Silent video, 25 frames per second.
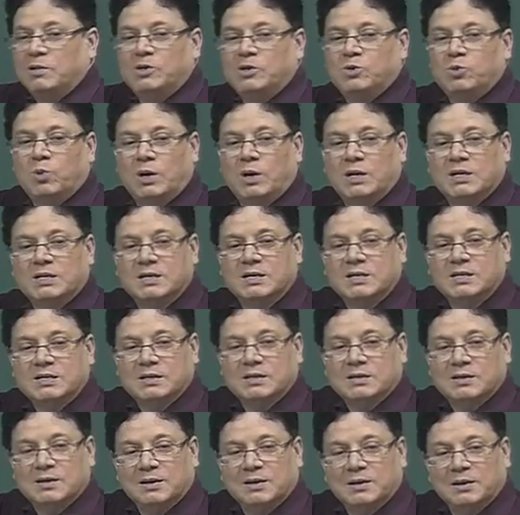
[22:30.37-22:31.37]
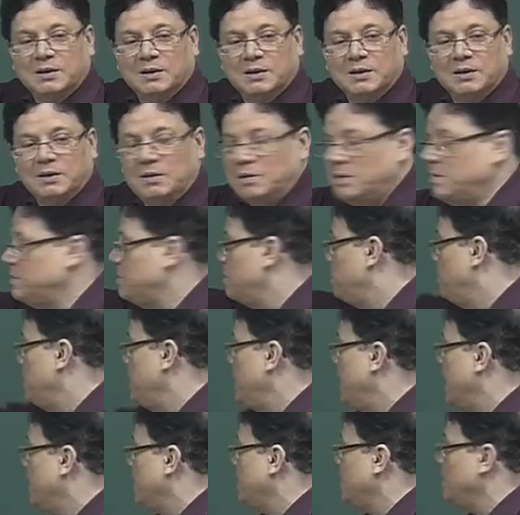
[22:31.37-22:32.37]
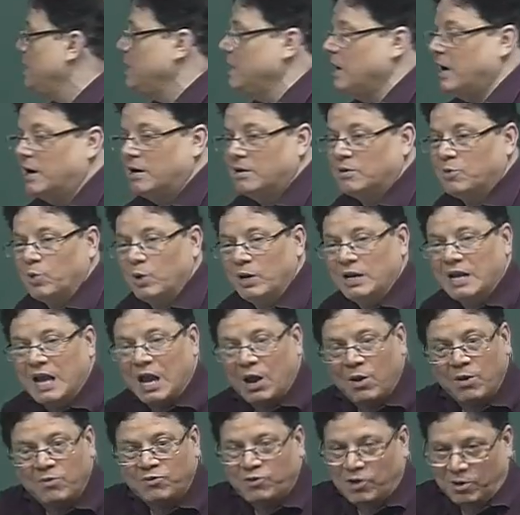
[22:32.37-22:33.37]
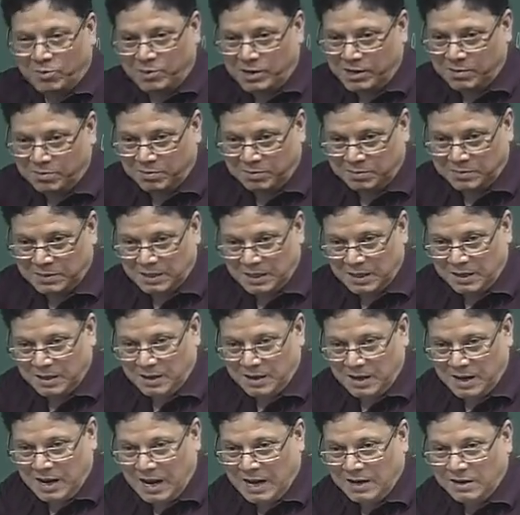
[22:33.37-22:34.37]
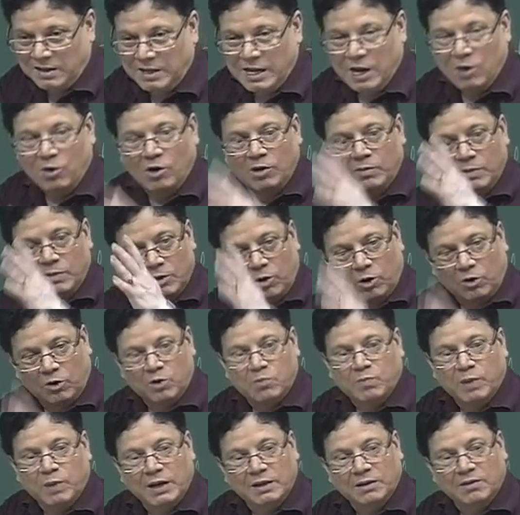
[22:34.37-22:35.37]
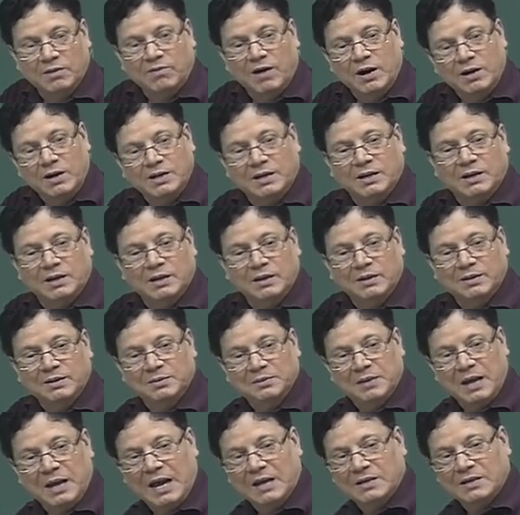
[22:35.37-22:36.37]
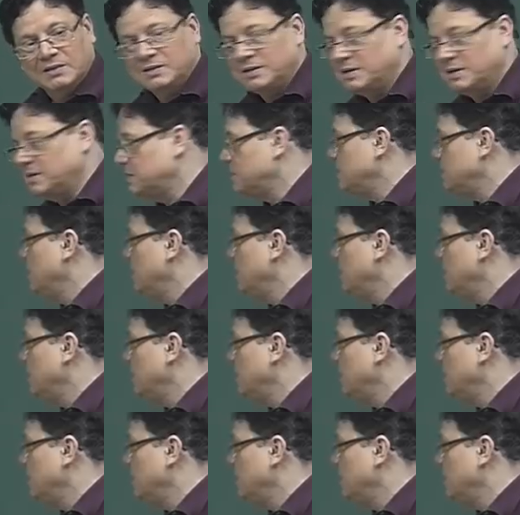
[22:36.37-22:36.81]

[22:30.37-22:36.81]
towards his, this B and E are going away from him and they will be occupying the vertical axis,